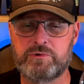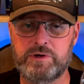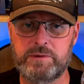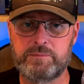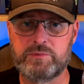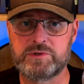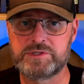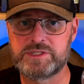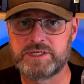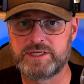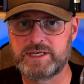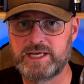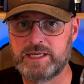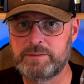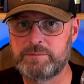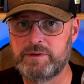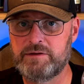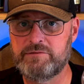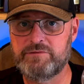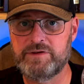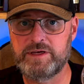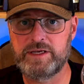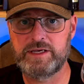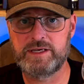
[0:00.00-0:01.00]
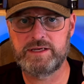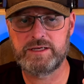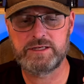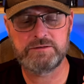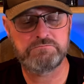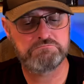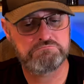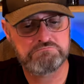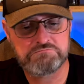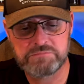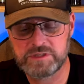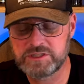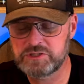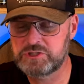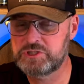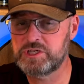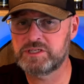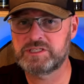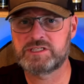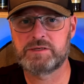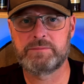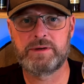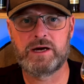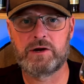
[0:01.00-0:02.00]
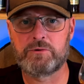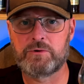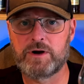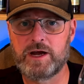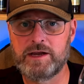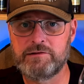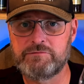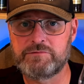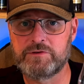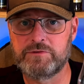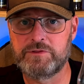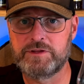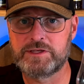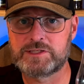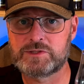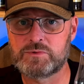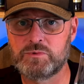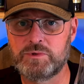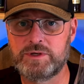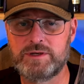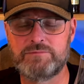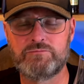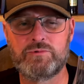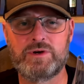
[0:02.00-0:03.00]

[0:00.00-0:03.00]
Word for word: ABV is just about right for this one.